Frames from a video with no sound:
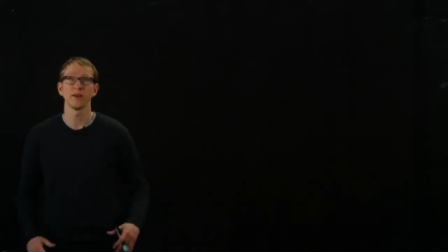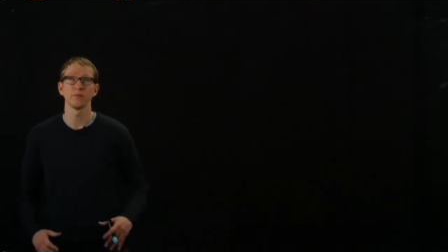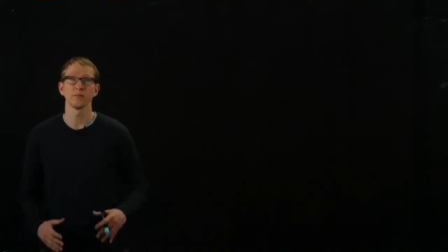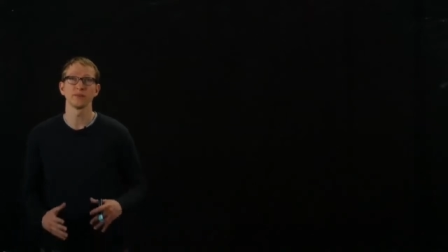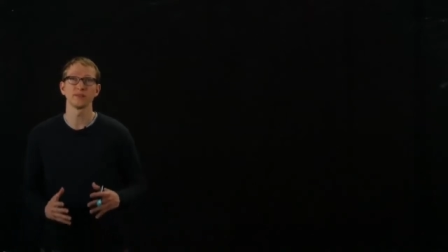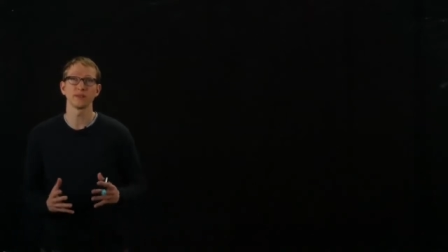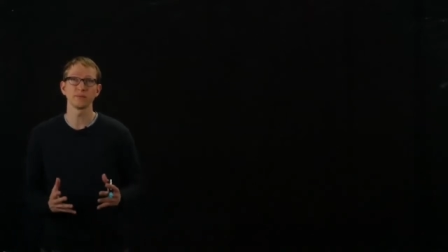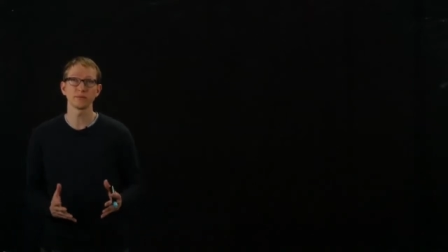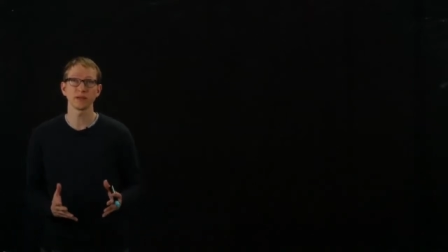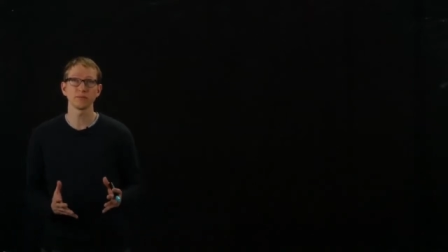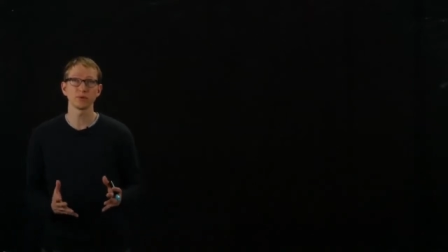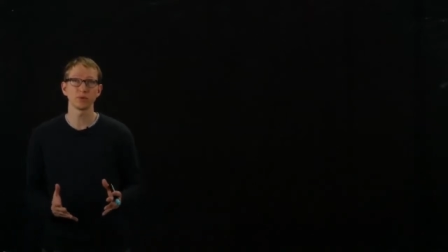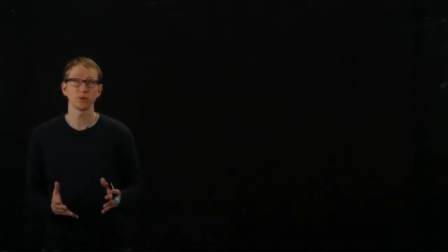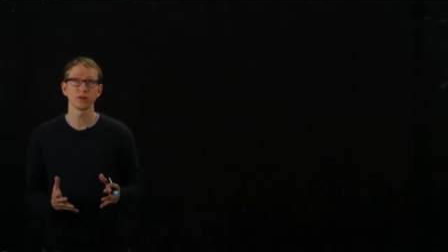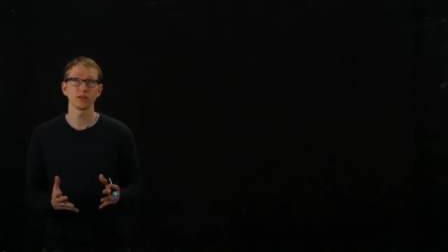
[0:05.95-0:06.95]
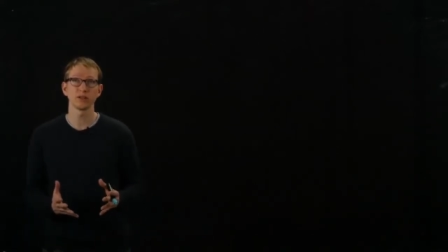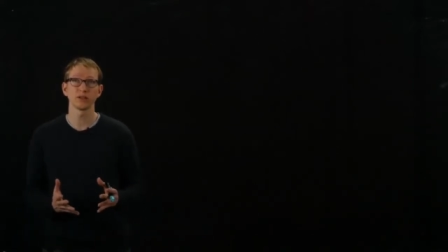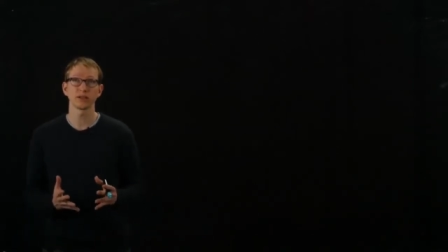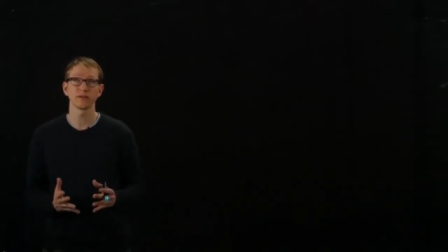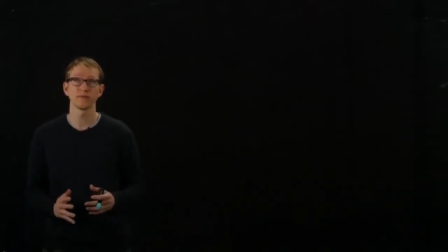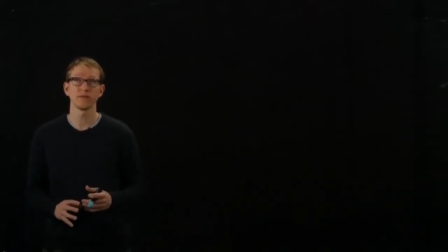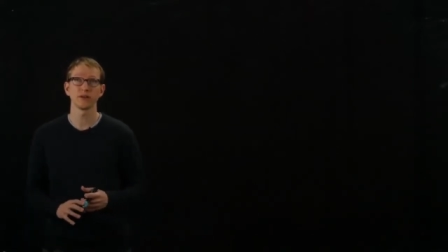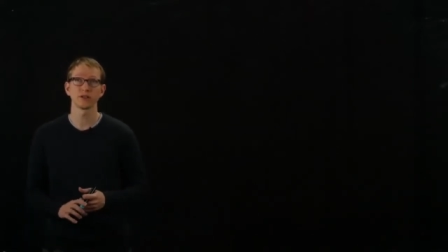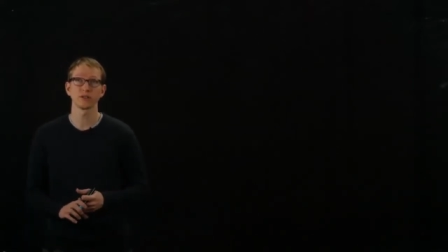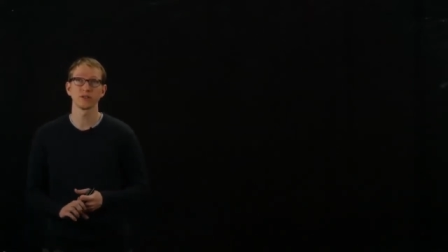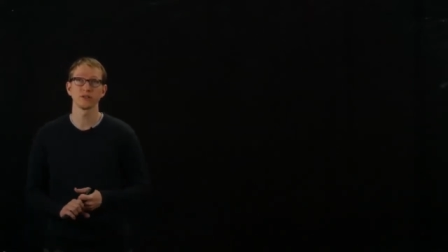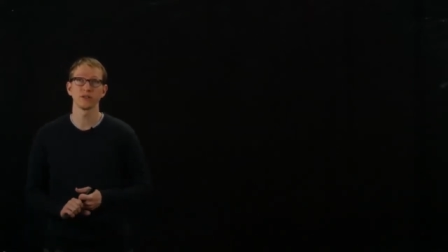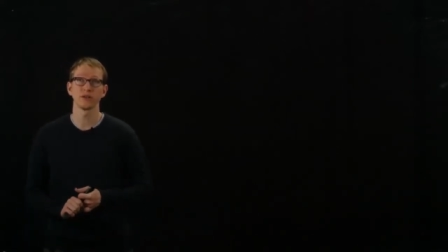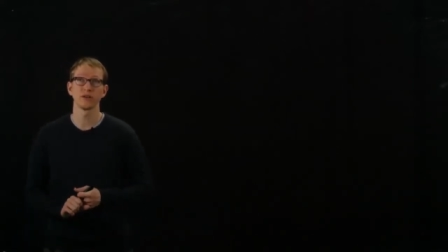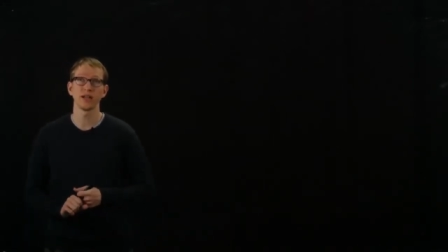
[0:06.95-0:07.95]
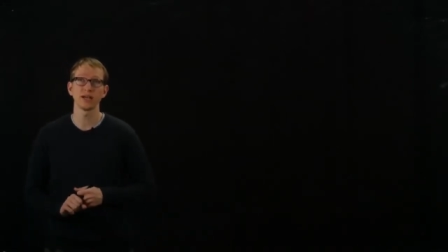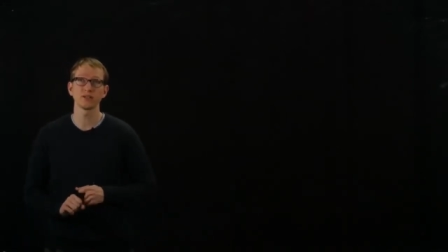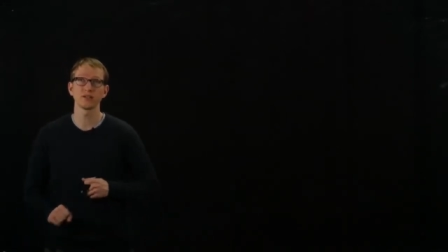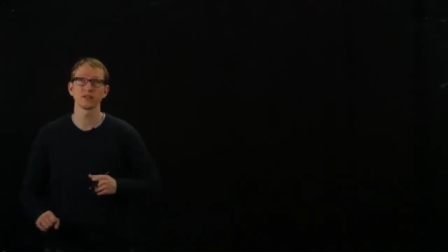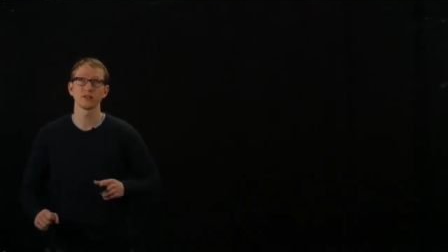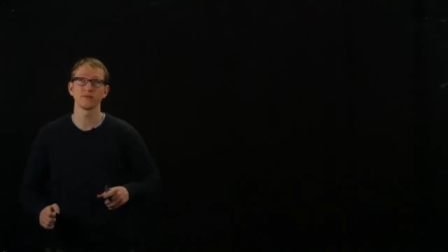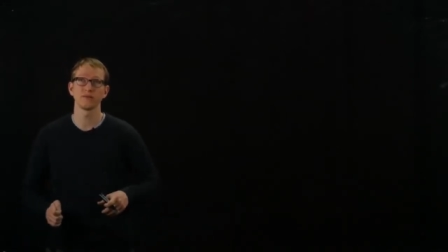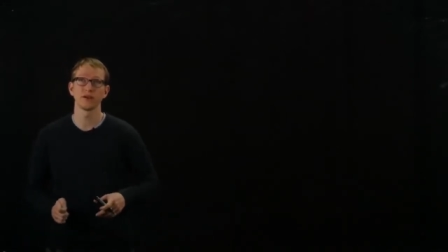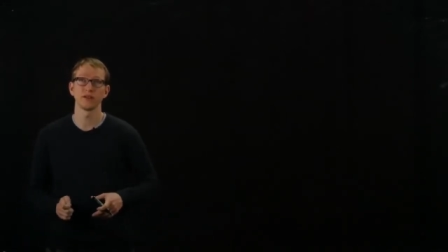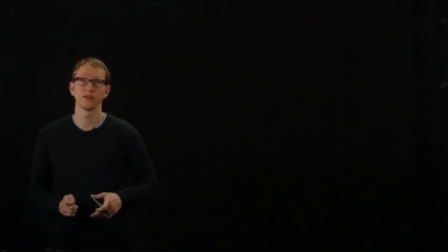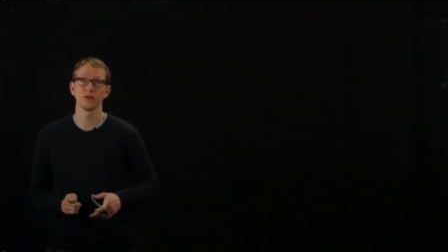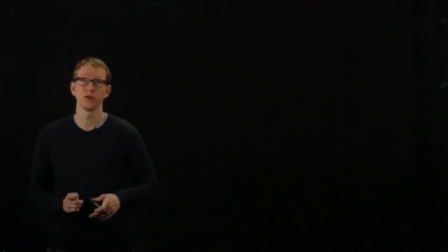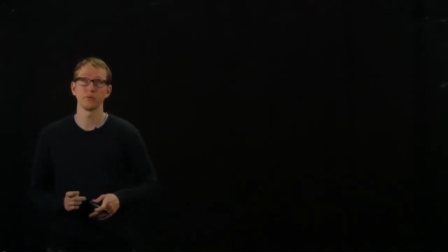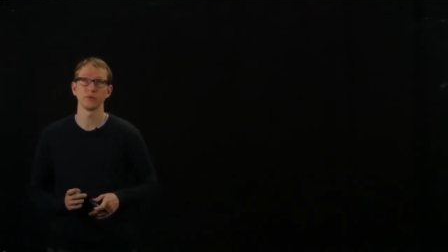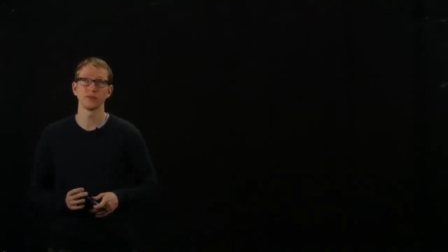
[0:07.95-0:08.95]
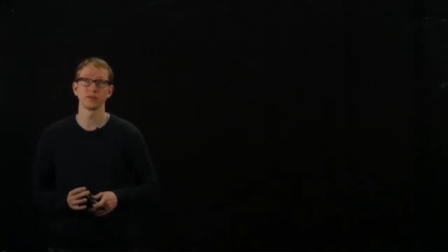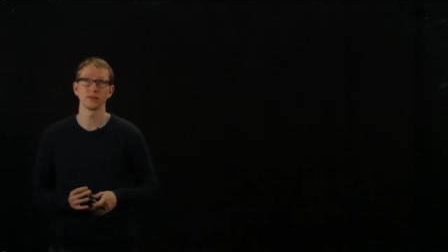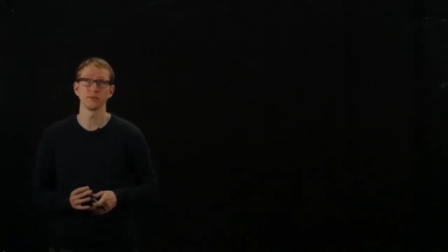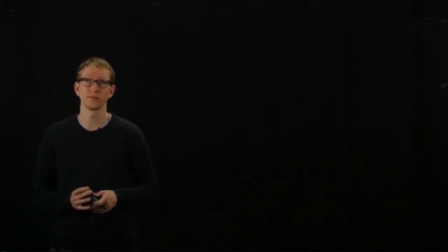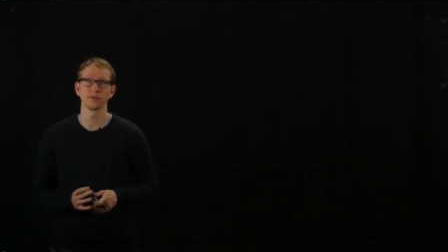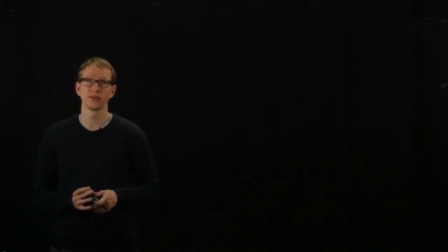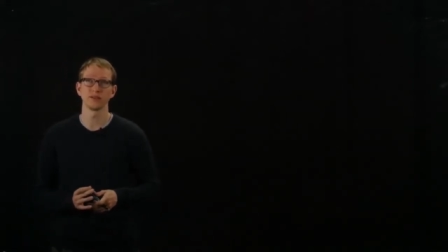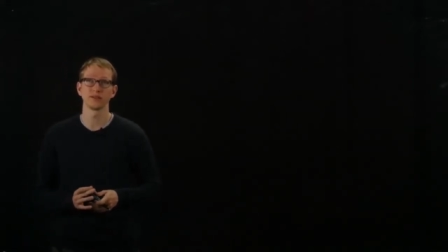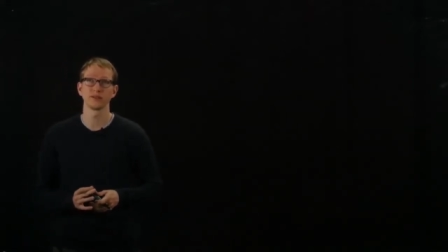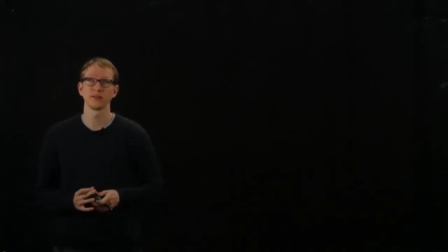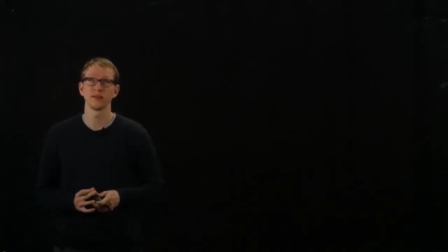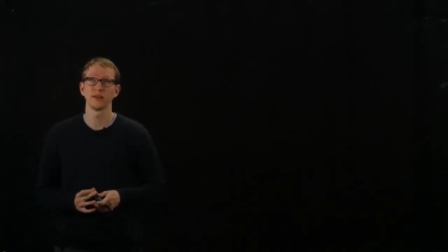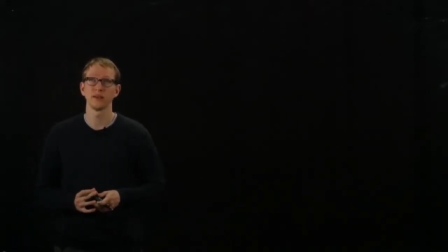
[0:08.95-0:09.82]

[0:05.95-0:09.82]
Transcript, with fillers: But sometimes we want to look at functions that are not just defined on open subsets,